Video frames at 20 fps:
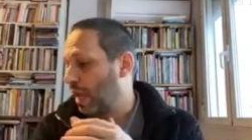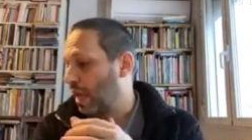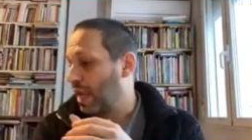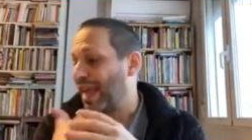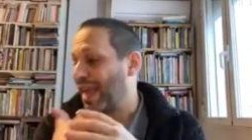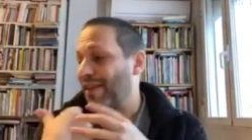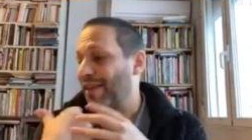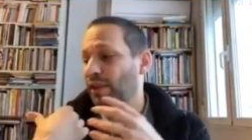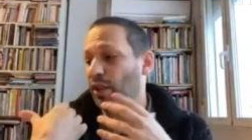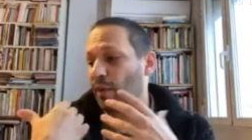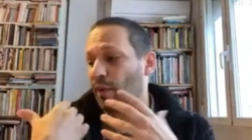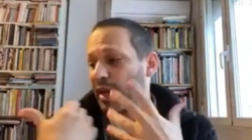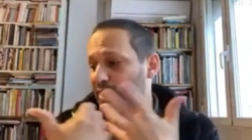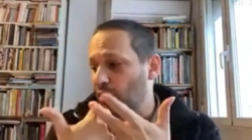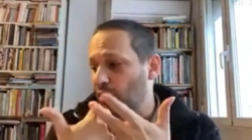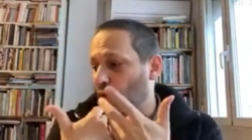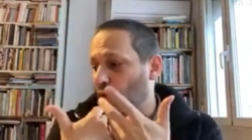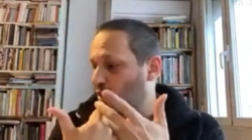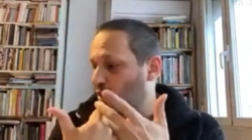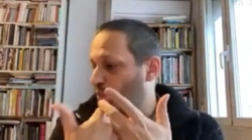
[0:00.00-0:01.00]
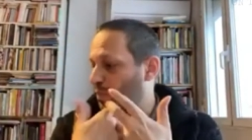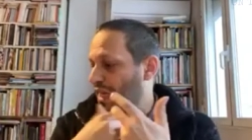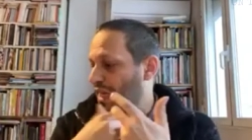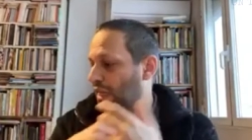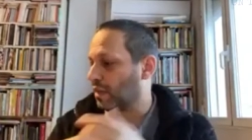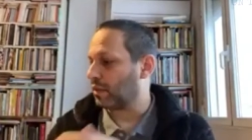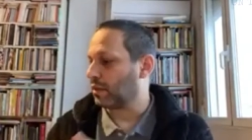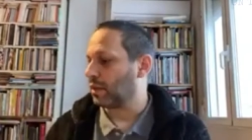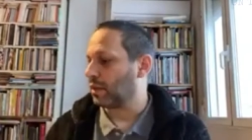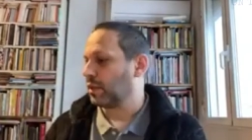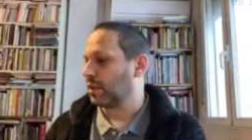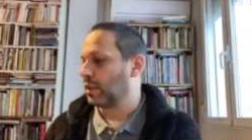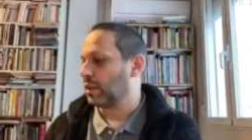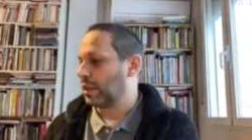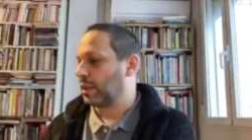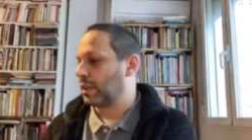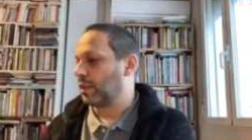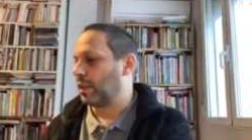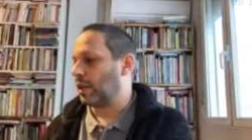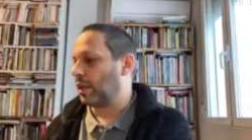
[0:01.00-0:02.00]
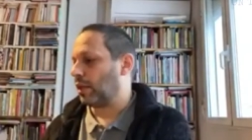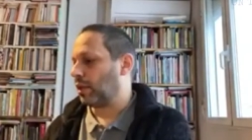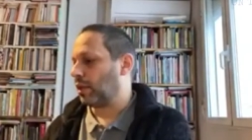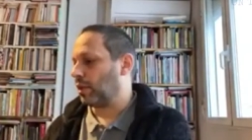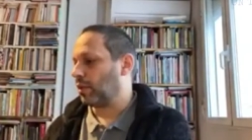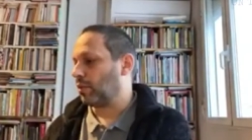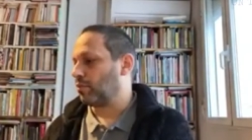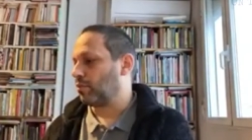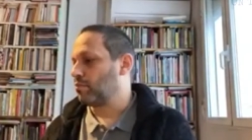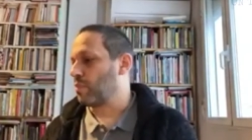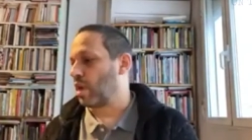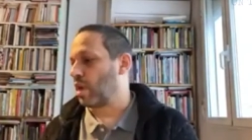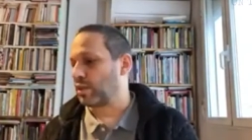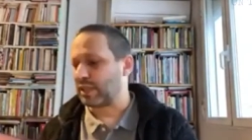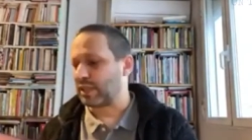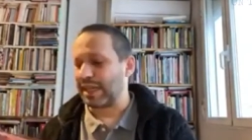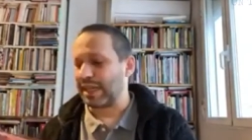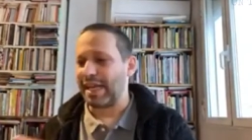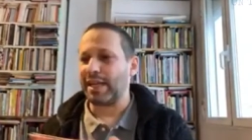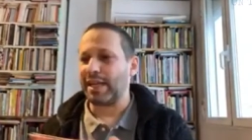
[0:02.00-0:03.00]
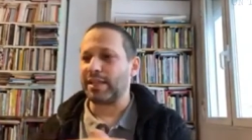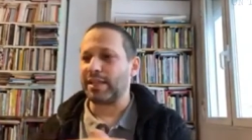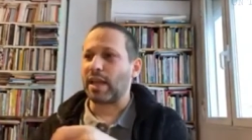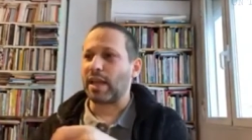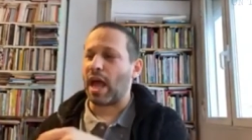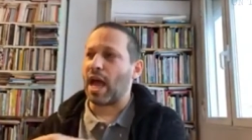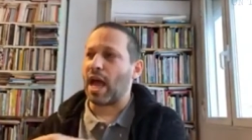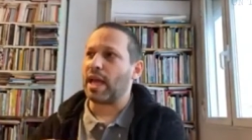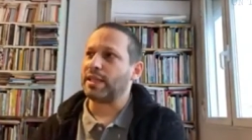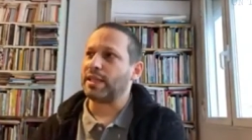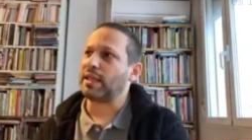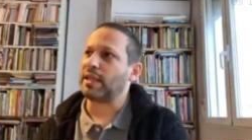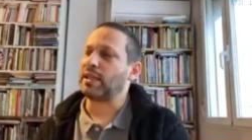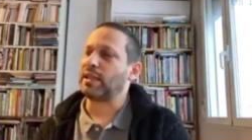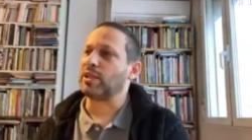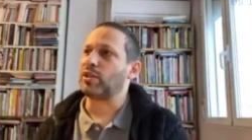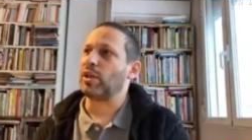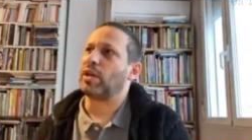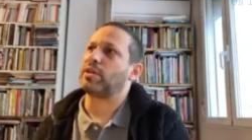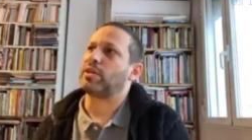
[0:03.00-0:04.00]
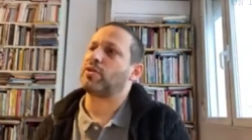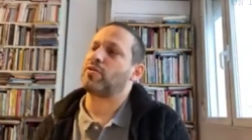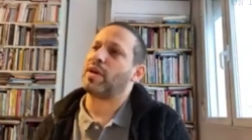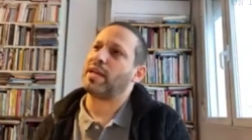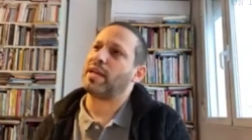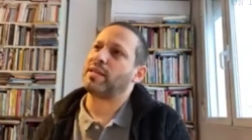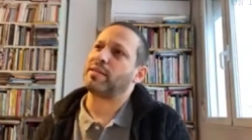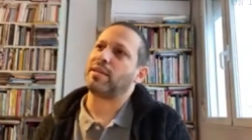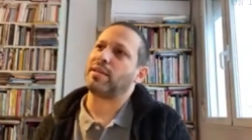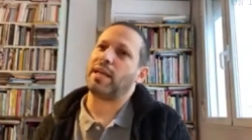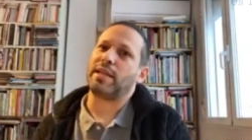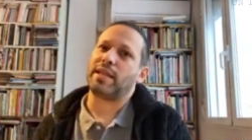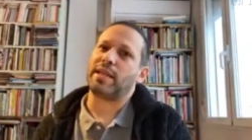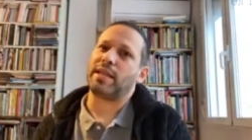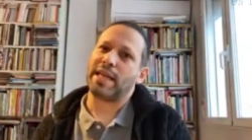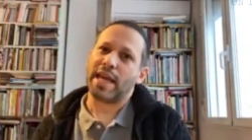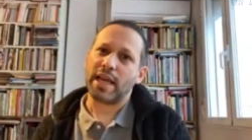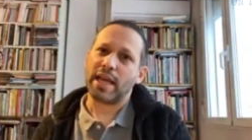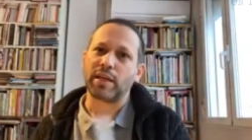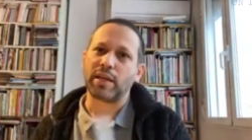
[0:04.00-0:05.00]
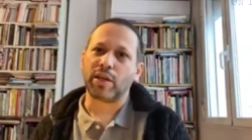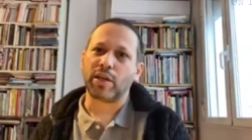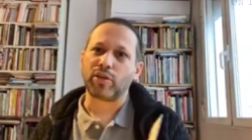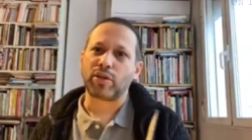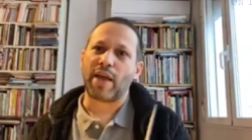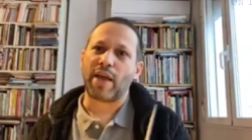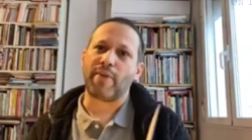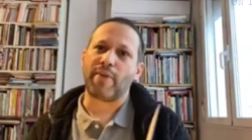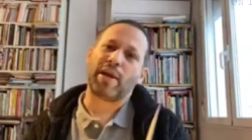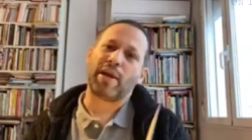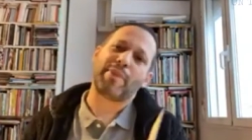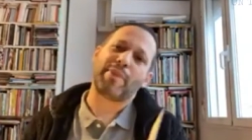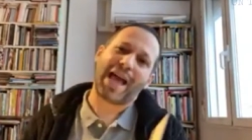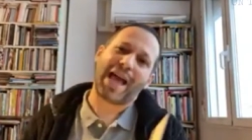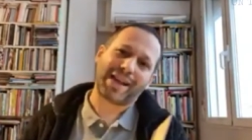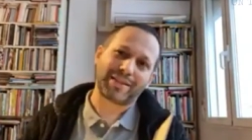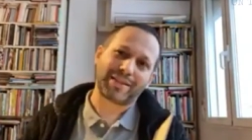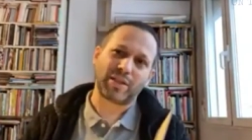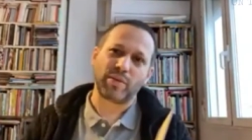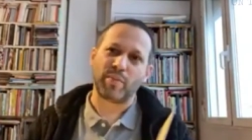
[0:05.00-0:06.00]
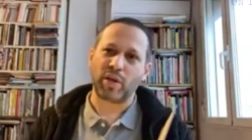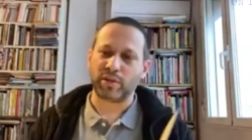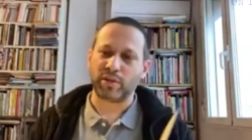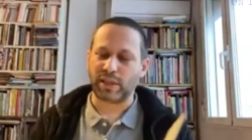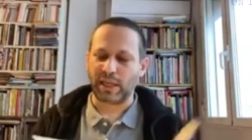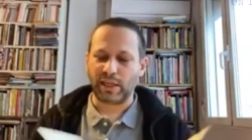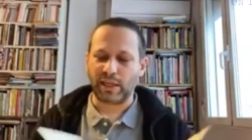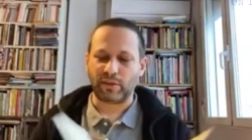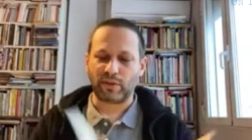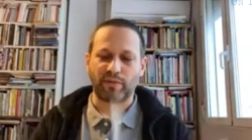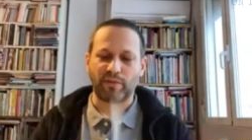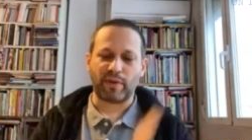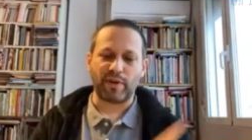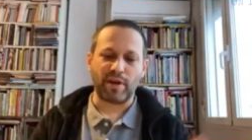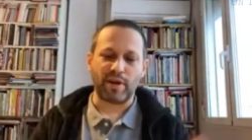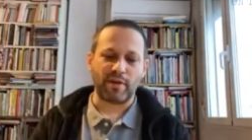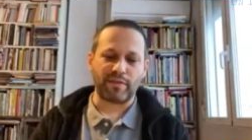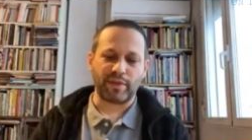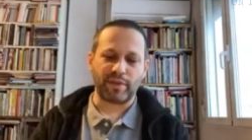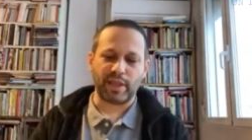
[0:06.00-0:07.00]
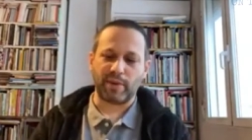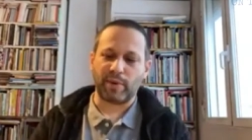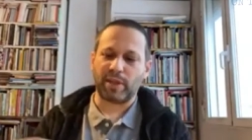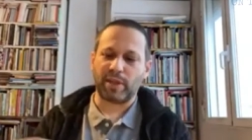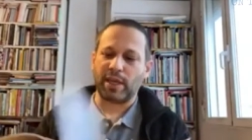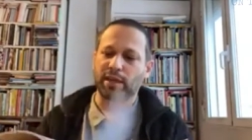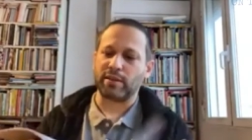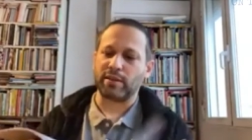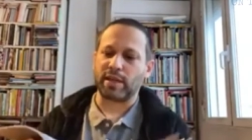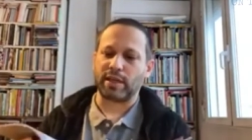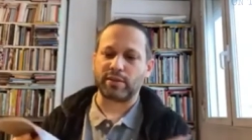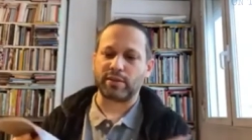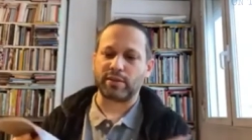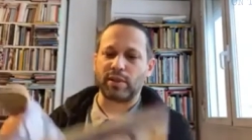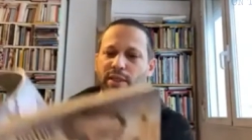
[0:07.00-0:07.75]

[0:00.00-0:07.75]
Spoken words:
even though I don't speak Maltese, I didn't just translate the English, I went back to the Maltese. So very often there were things like, so